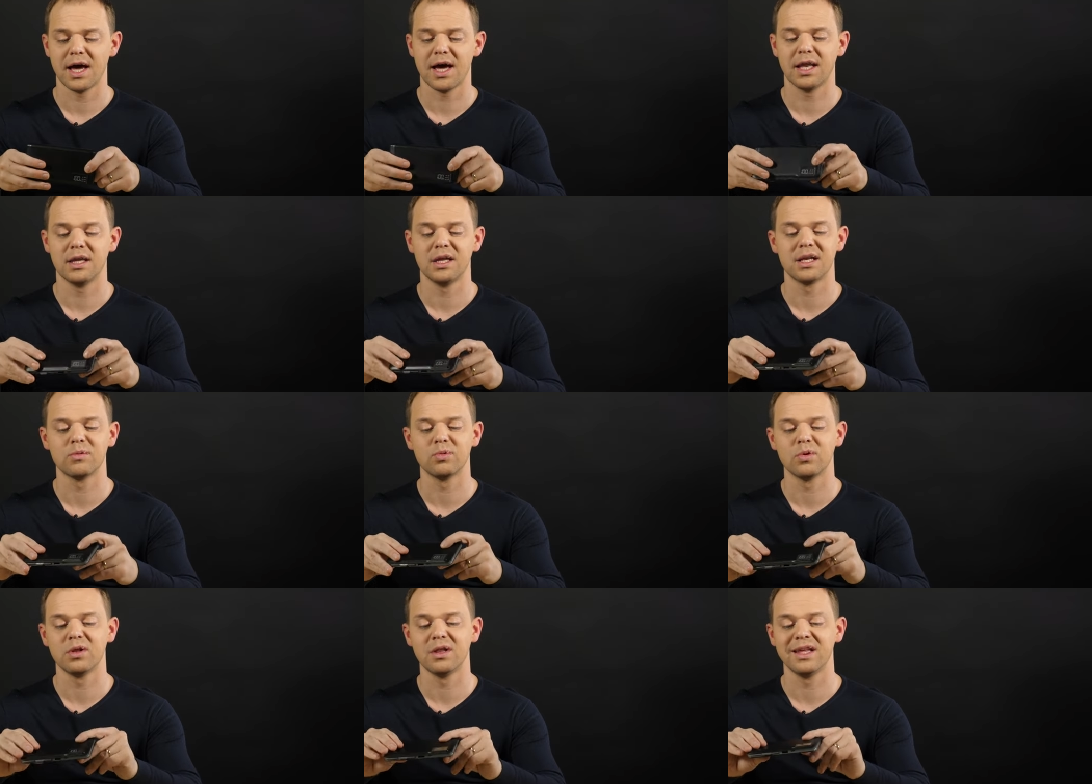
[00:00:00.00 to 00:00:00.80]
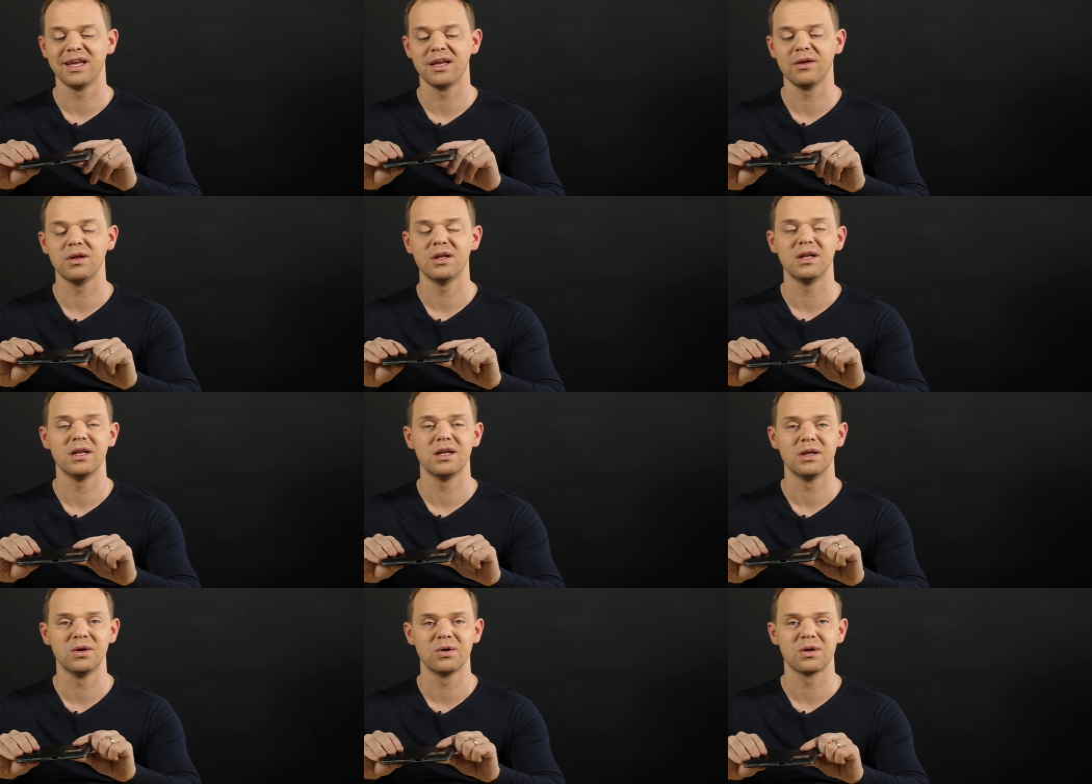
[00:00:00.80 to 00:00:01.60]
and it will
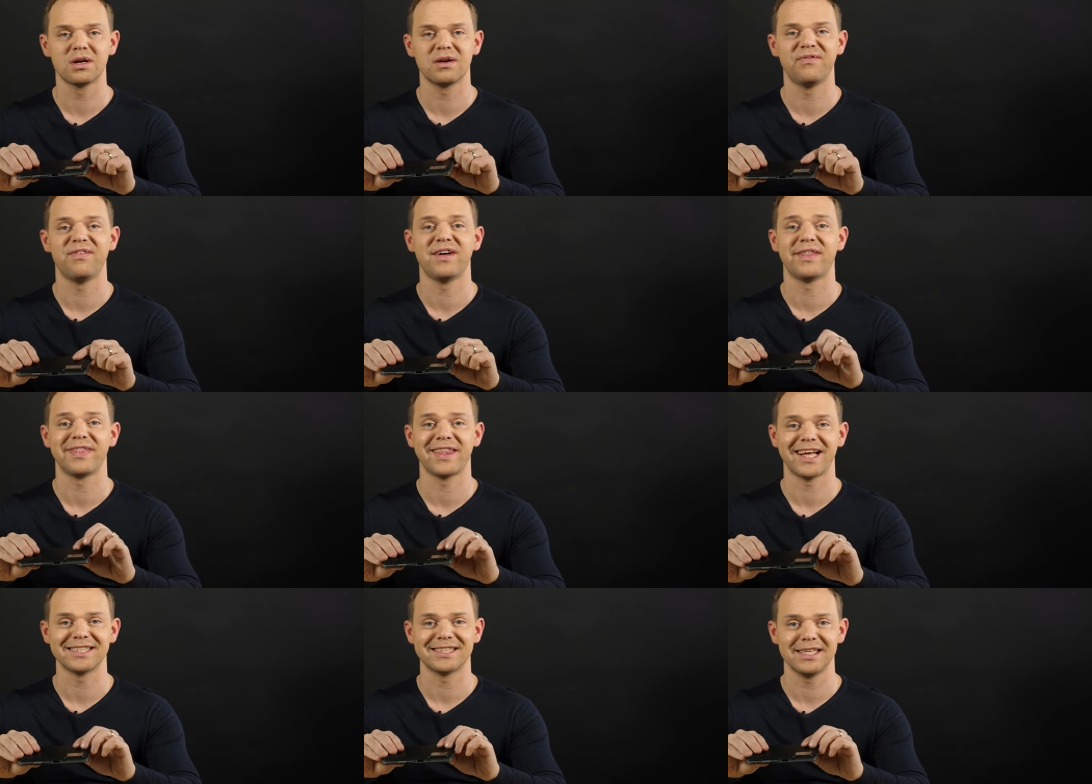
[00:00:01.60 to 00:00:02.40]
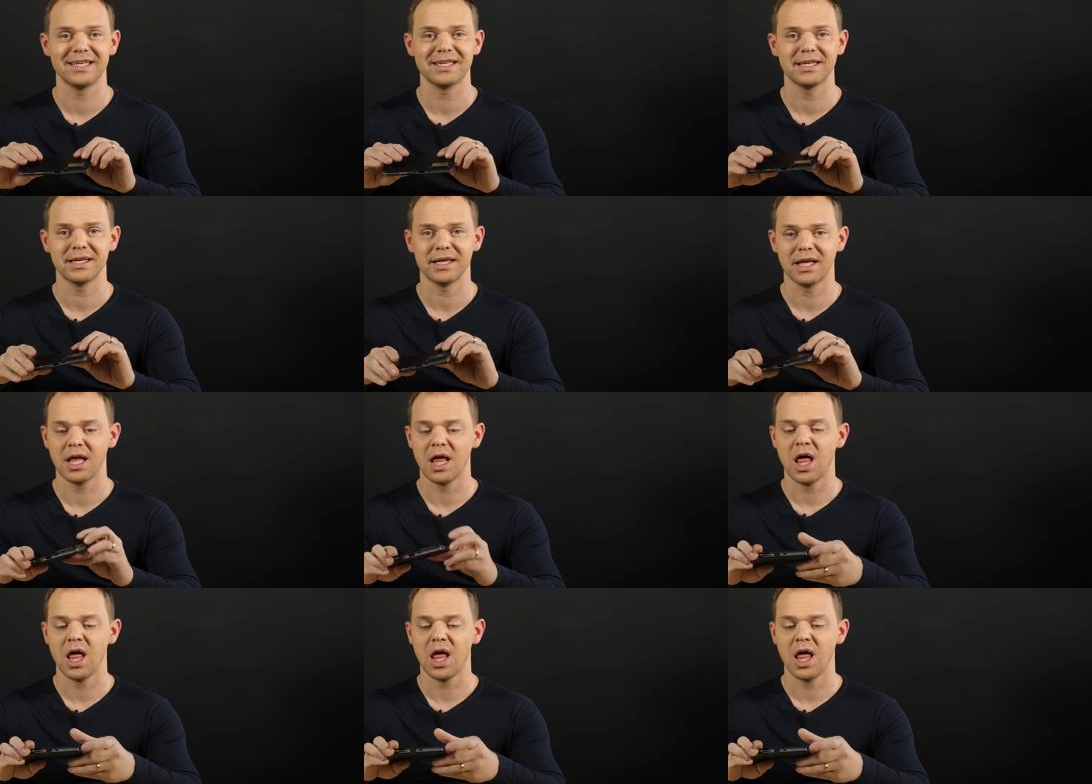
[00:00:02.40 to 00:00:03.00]
look fantastic.